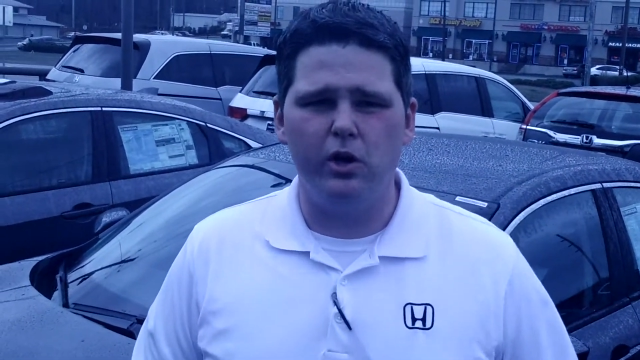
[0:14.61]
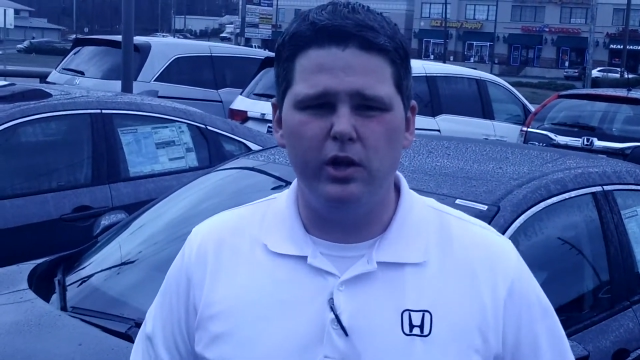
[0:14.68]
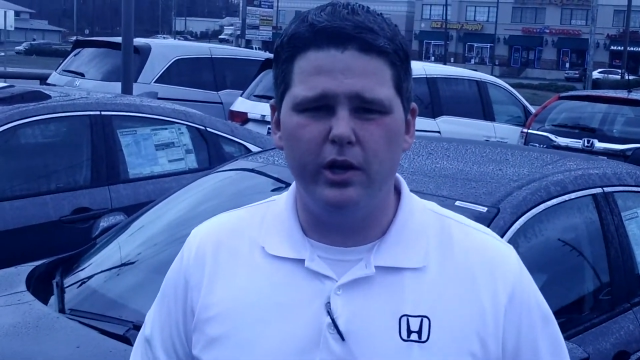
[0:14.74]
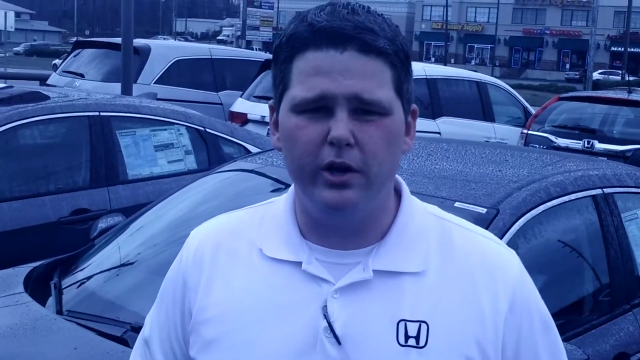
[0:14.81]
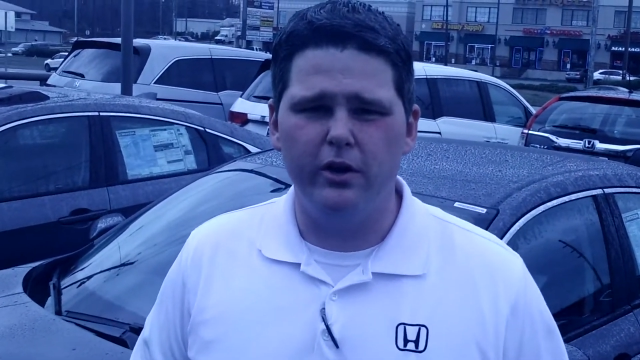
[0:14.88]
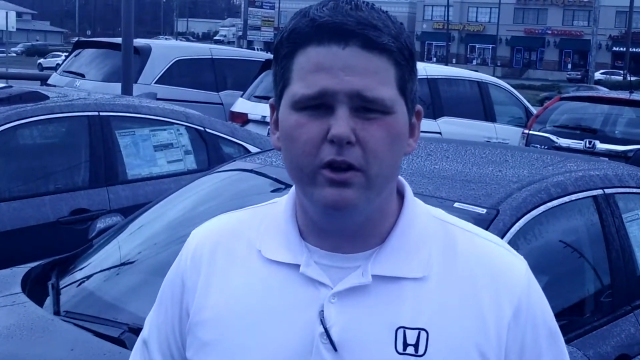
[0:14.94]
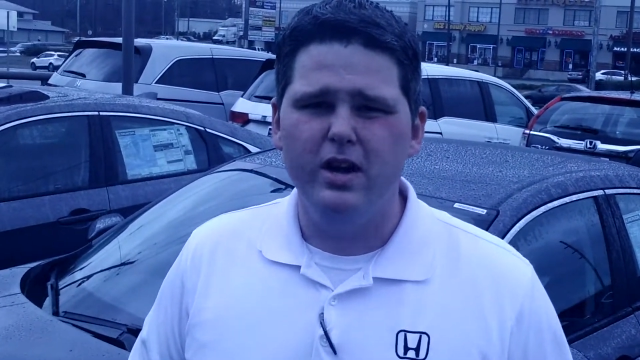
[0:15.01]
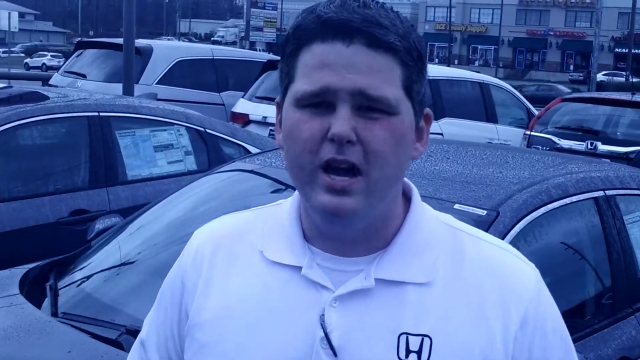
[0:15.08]

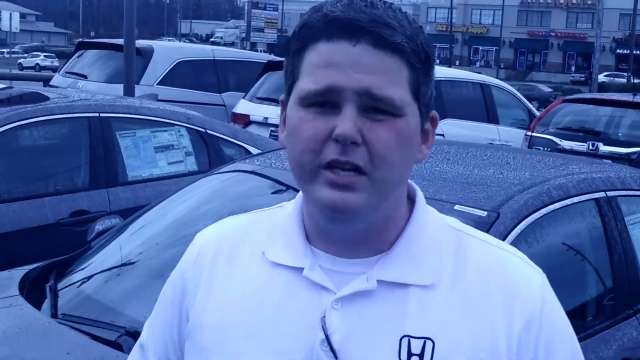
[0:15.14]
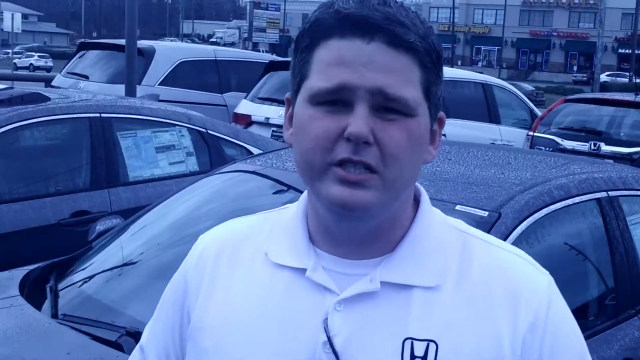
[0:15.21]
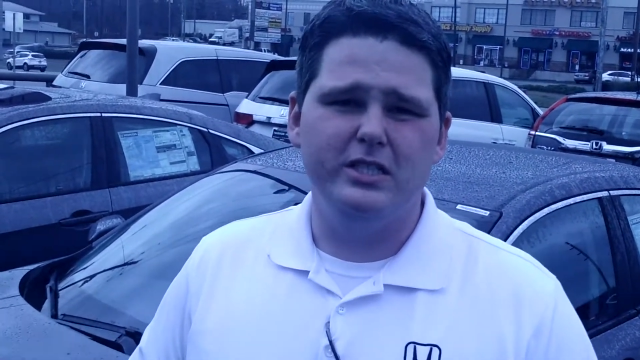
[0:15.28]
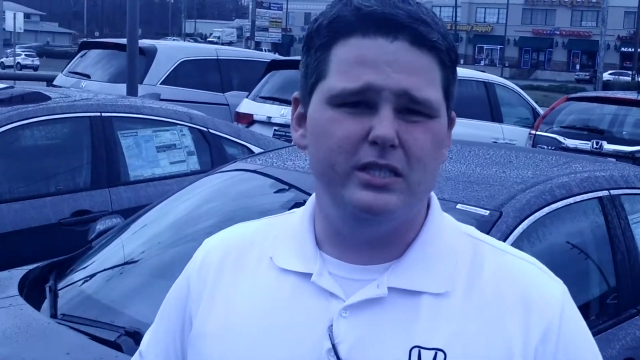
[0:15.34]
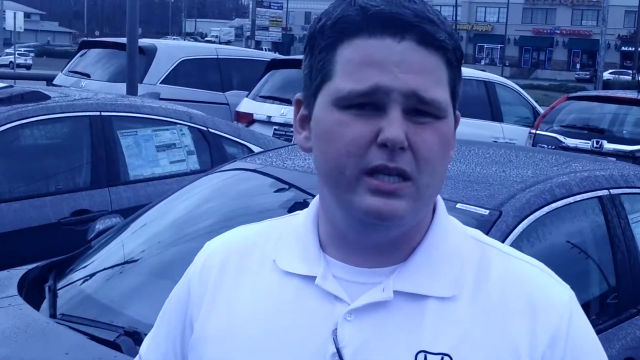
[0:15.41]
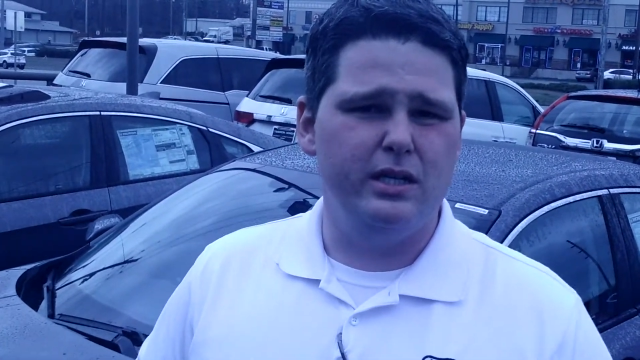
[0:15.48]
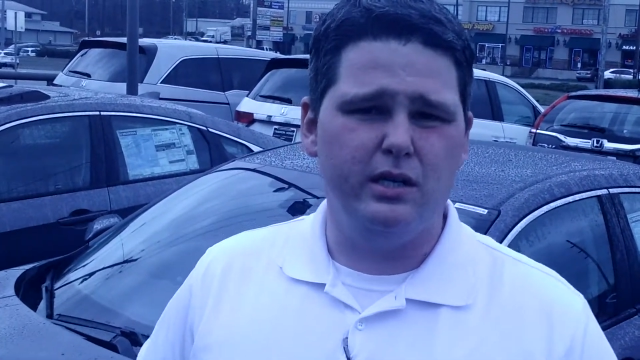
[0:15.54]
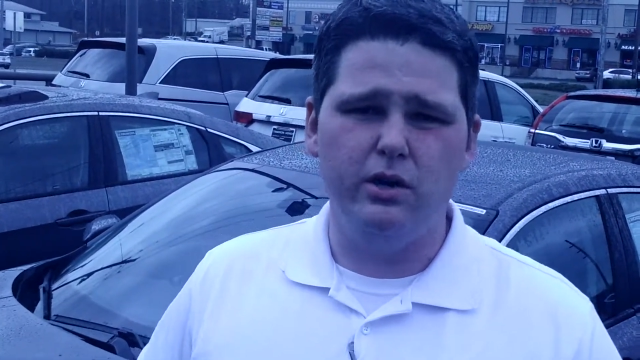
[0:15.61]
earlier,
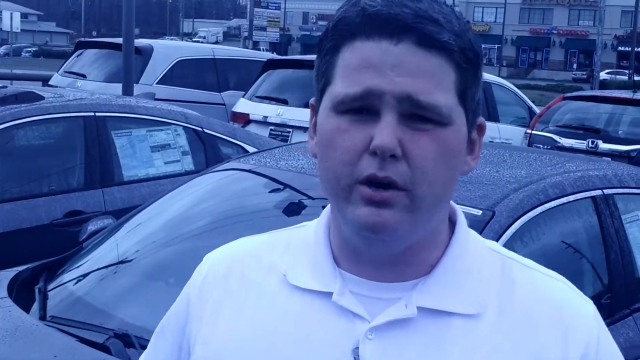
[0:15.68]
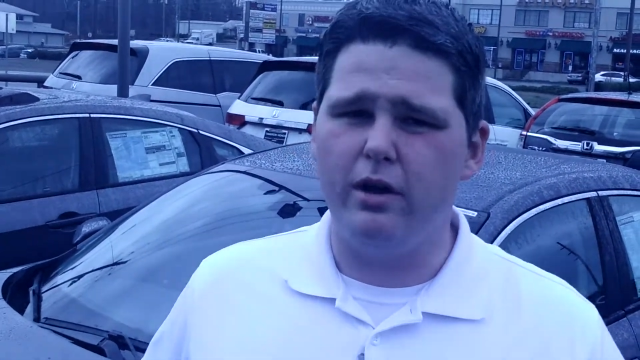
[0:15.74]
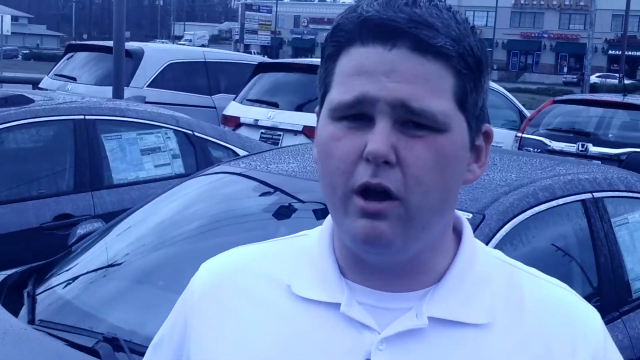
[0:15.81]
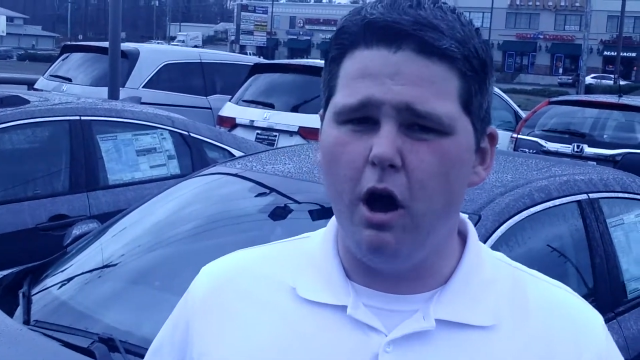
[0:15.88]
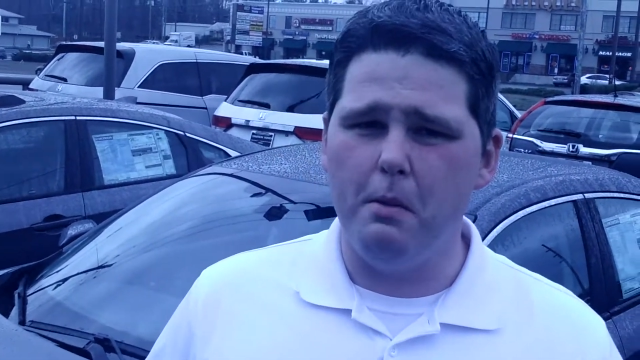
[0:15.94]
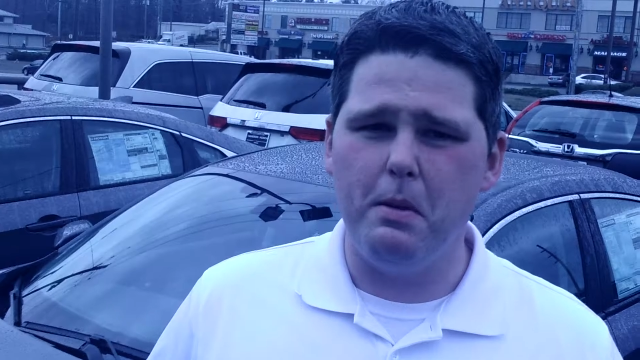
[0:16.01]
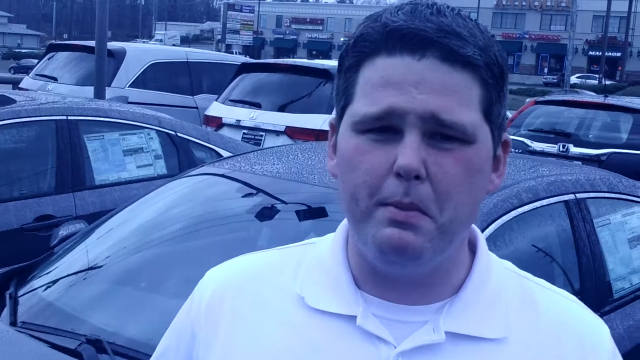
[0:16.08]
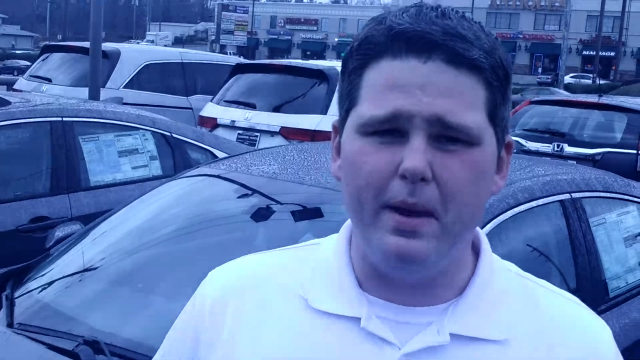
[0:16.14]
just let you know to
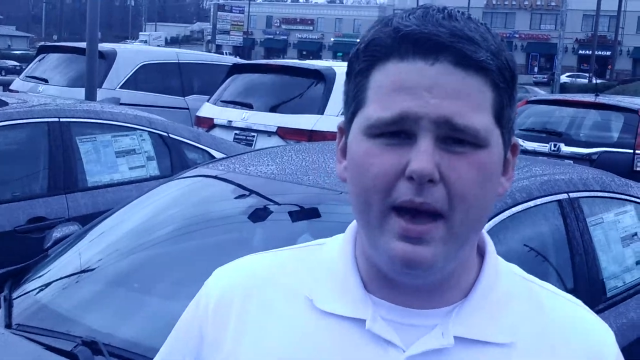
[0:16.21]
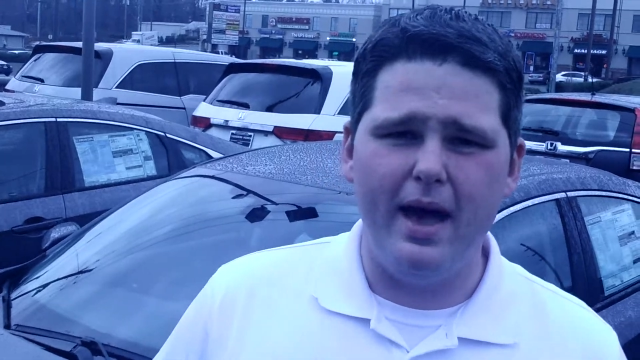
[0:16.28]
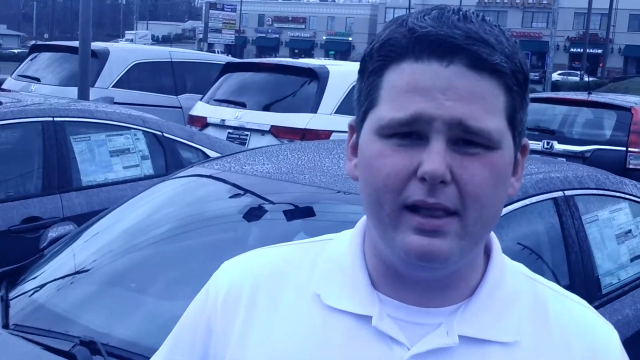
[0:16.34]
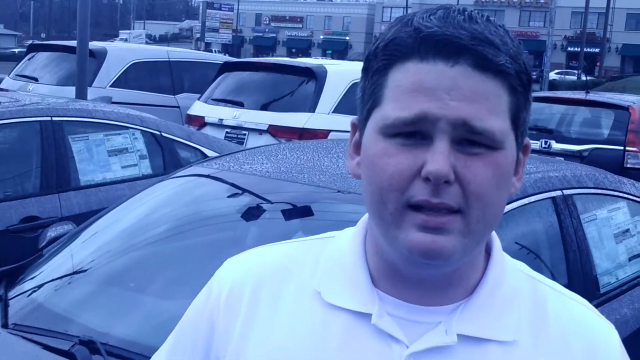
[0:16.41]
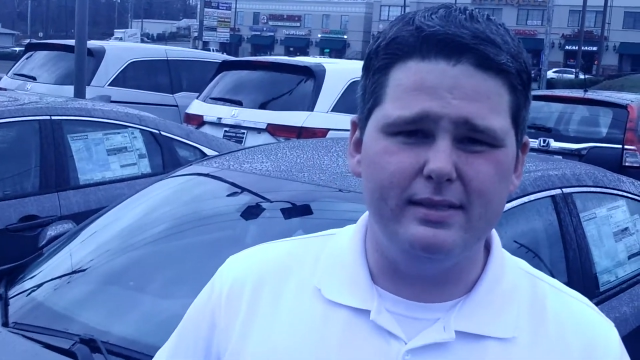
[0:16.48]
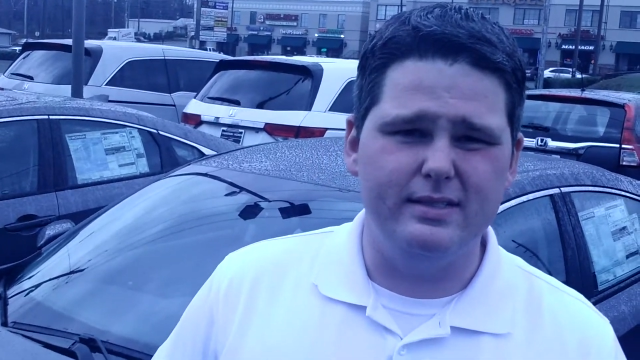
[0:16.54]
call me back.